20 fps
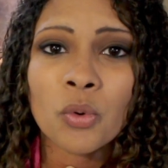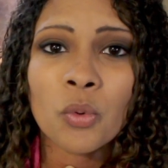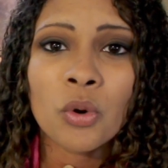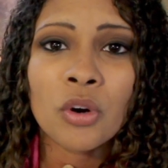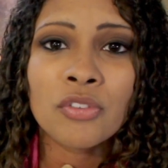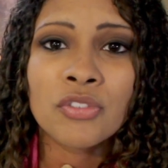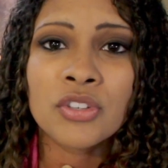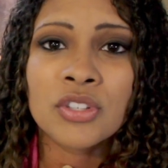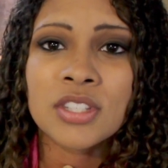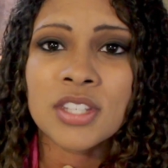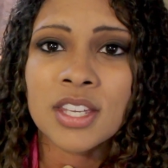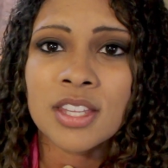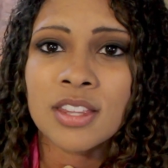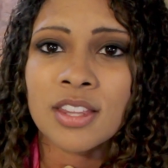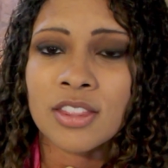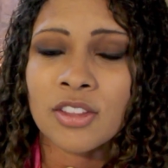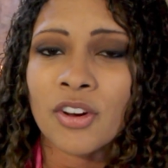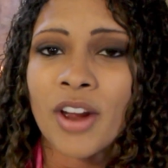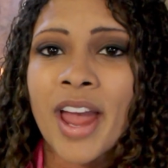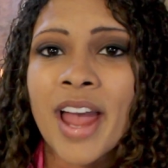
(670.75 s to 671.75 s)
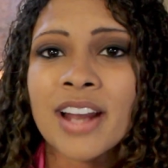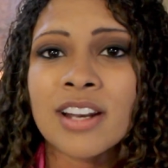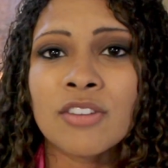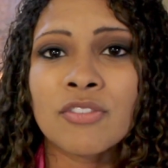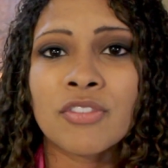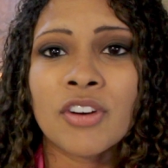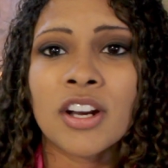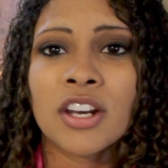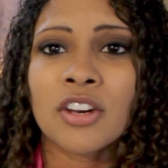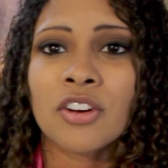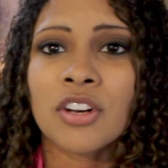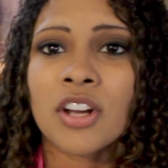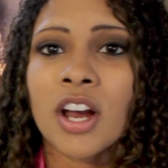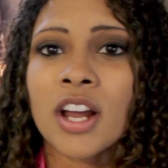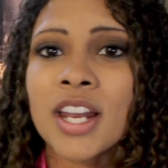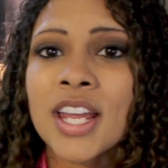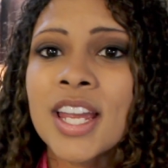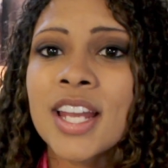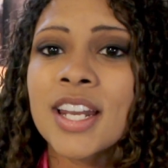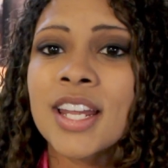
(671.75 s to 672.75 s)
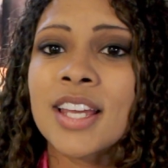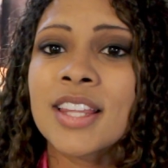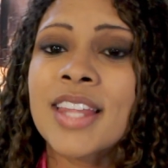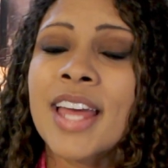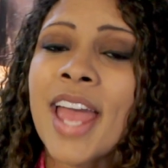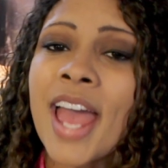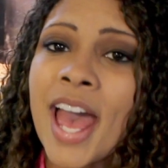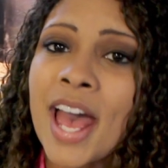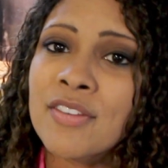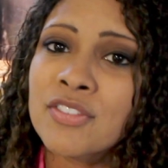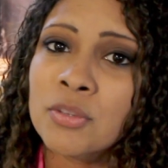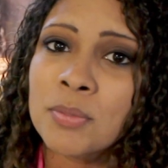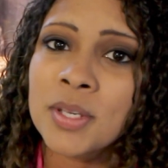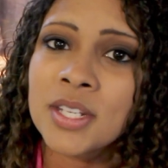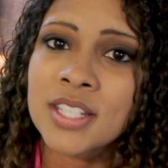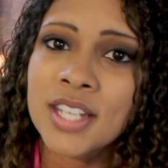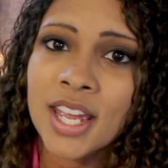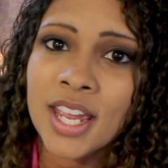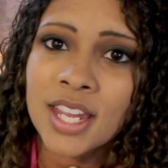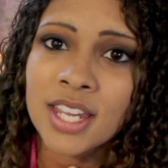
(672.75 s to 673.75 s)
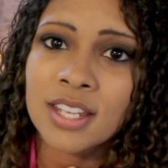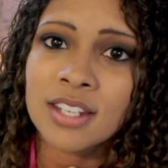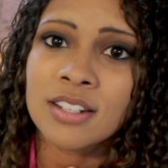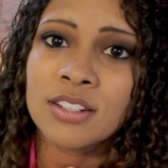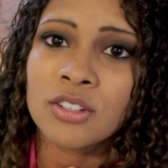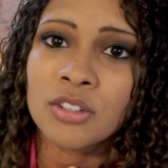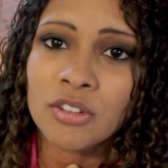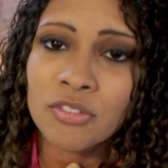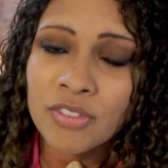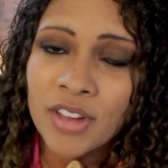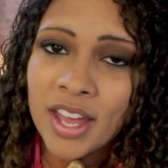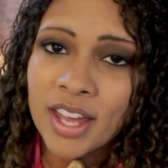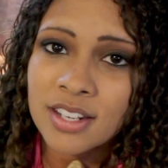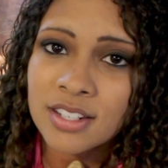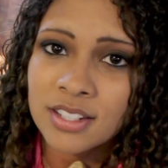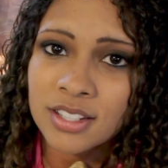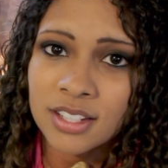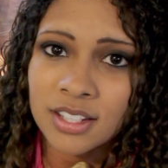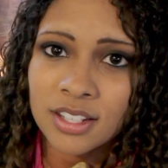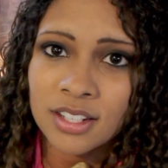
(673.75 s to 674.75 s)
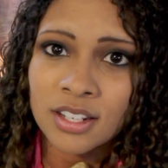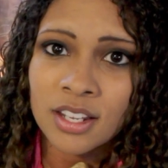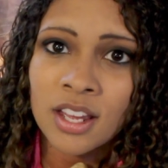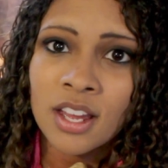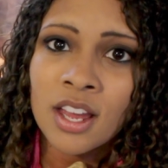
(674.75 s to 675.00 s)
or if you see that they're acting funny or not eating, they have to be taken to the vet to get